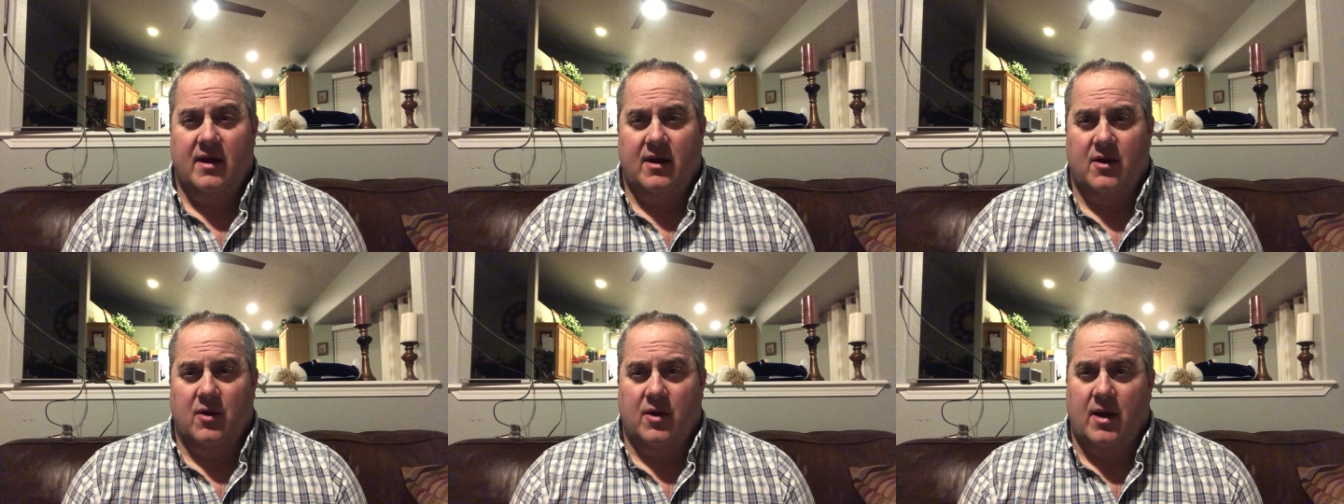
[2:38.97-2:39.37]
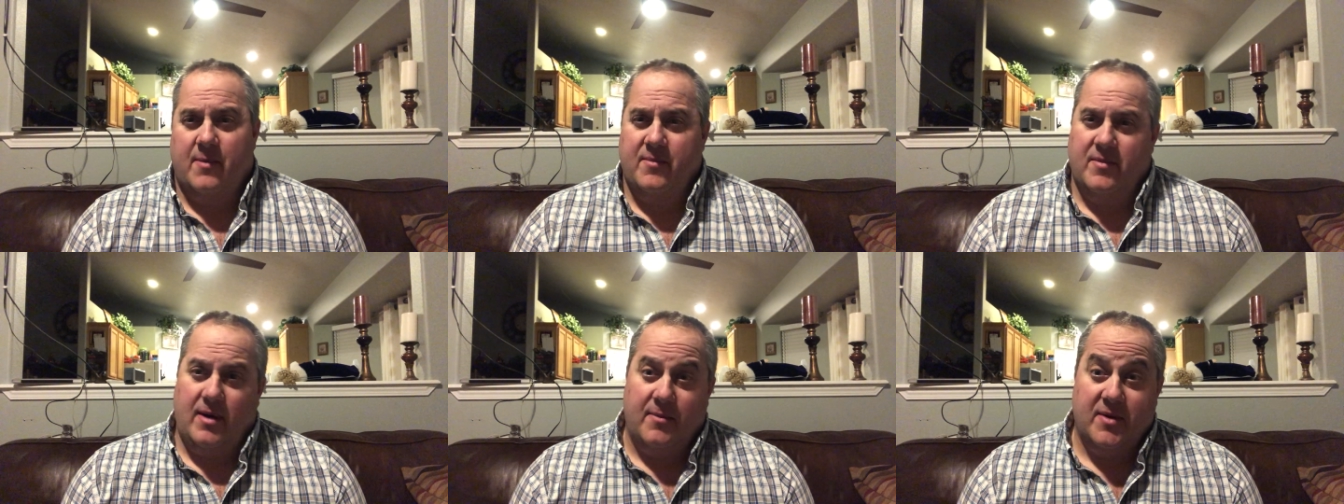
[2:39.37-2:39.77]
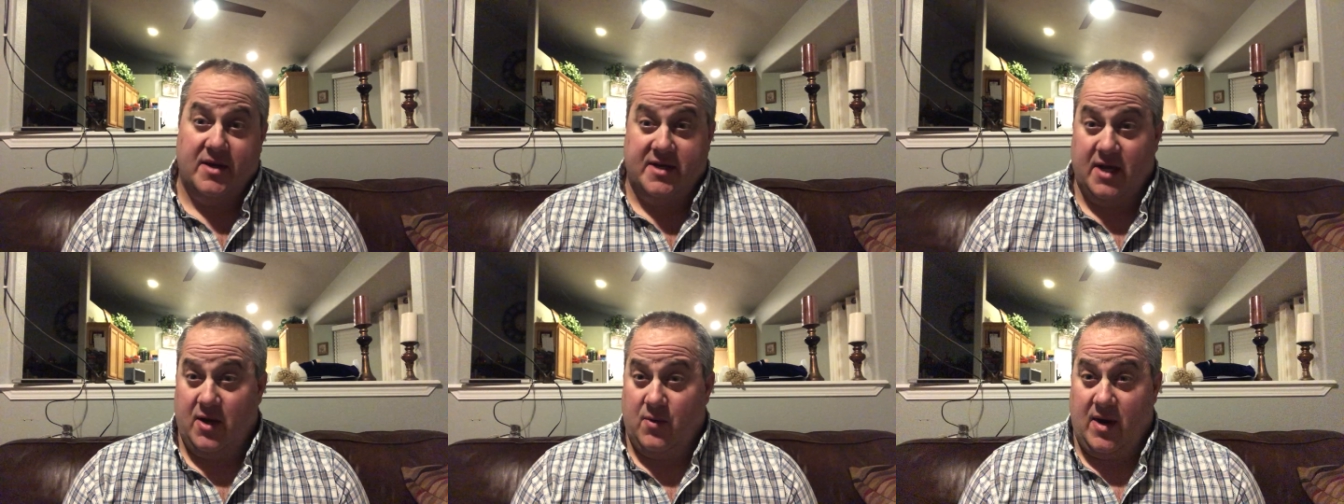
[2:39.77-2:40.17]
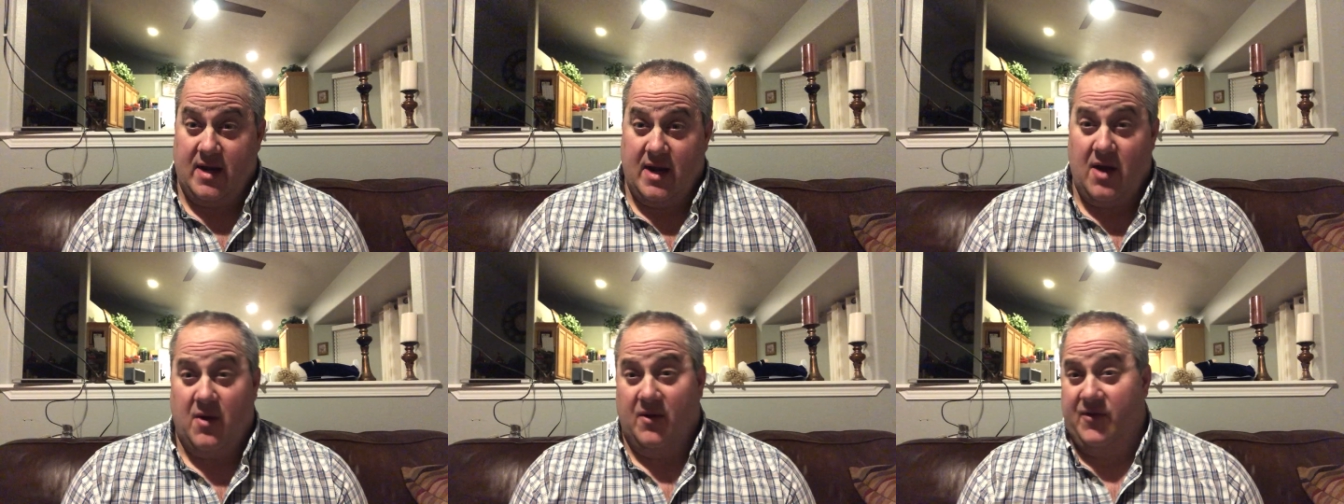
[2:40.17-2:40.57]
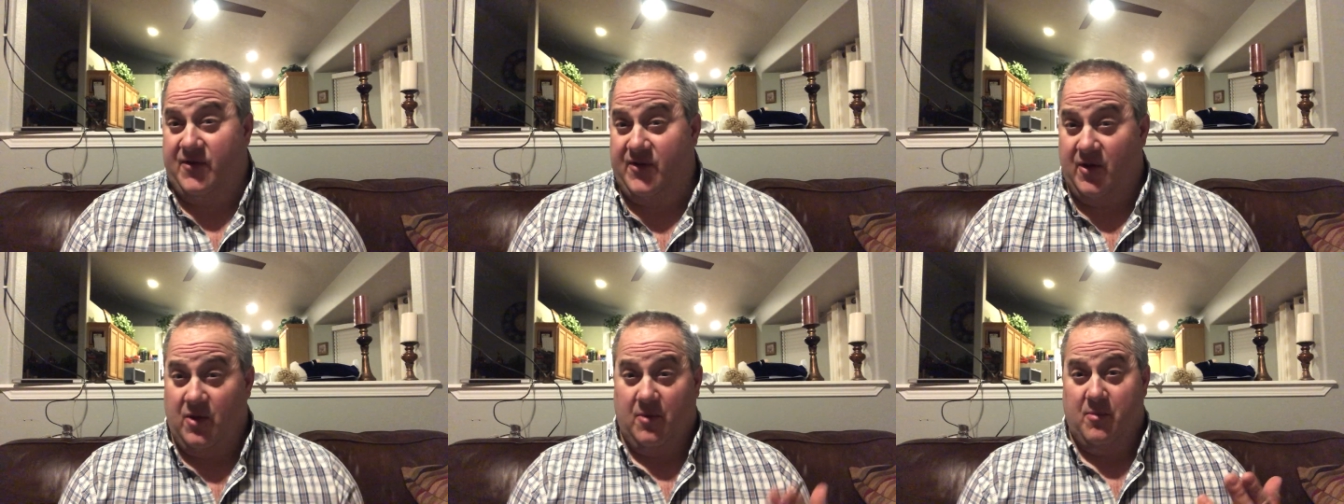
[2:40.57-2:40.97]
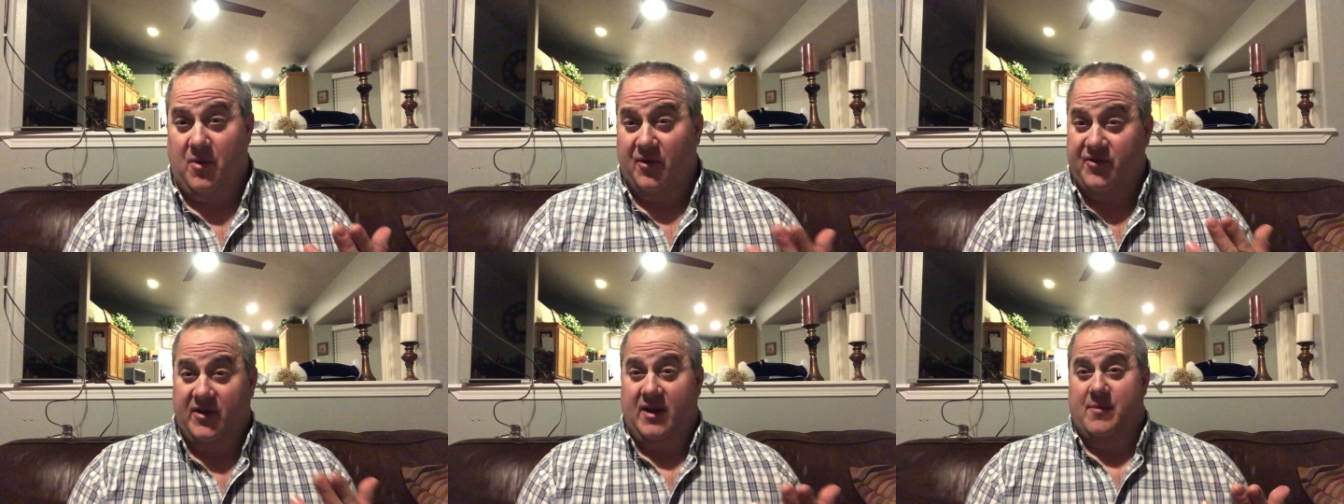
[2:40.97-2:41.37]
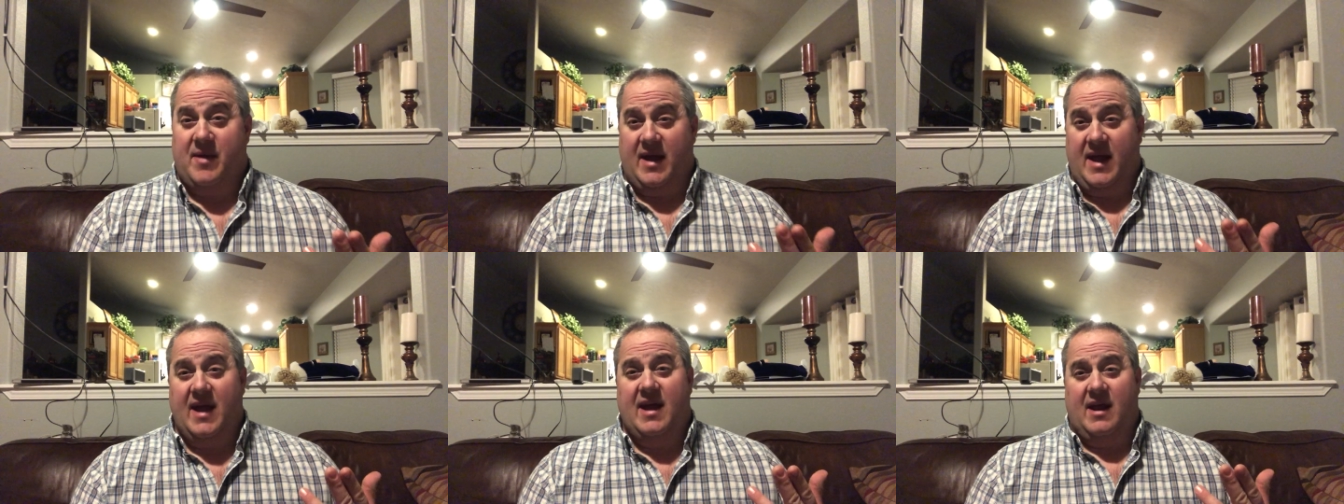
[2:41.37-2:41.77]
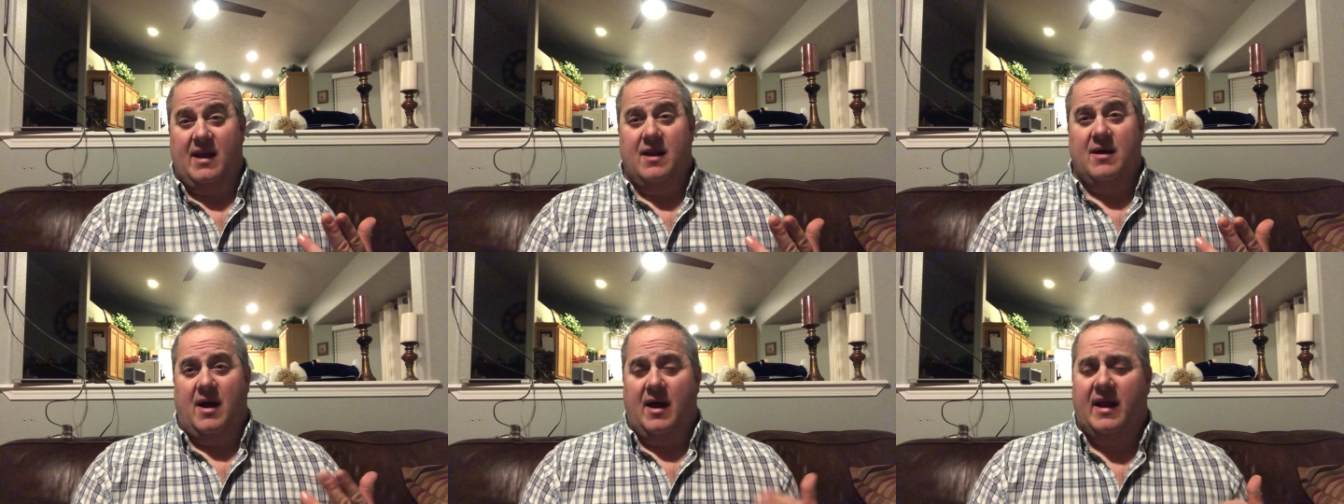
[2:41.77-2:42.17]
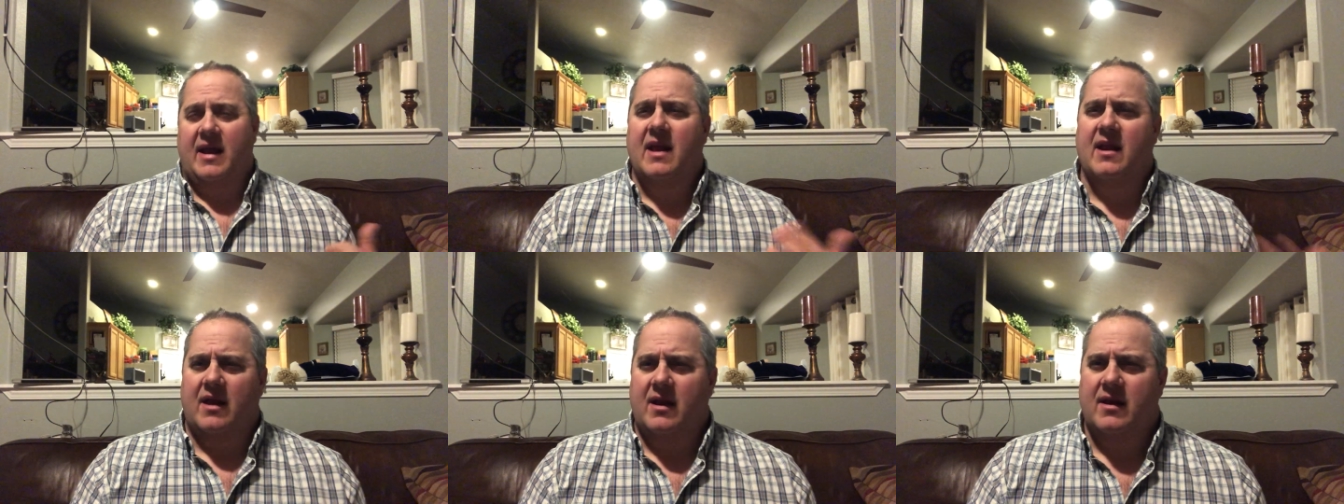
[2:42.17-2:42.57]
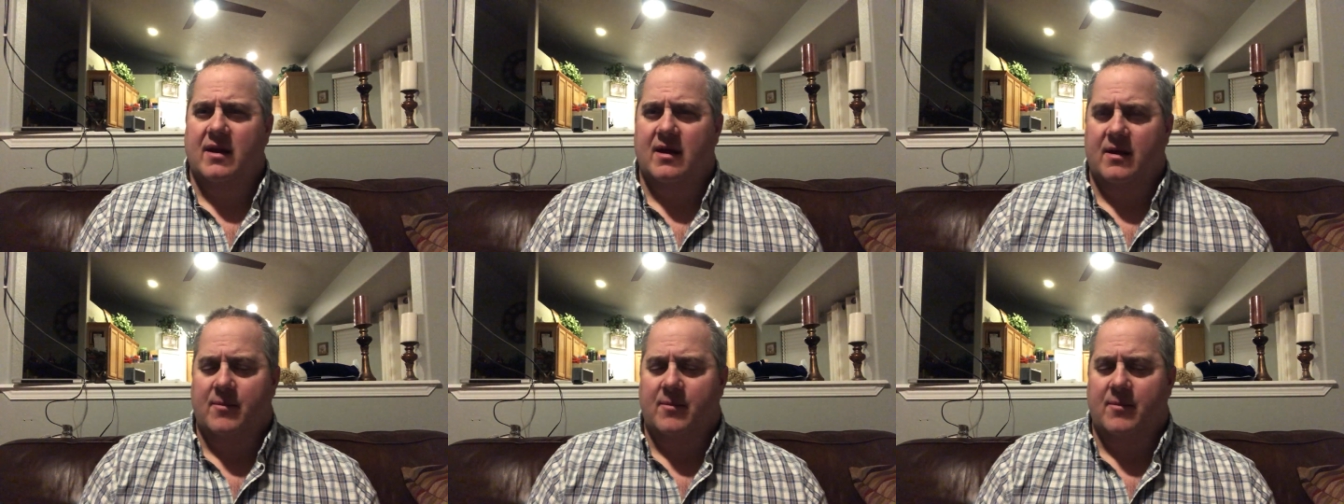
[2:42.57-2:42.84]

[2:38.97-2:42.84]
you know and i'm, I'm going to tell you right now it's still mostly in my head i get it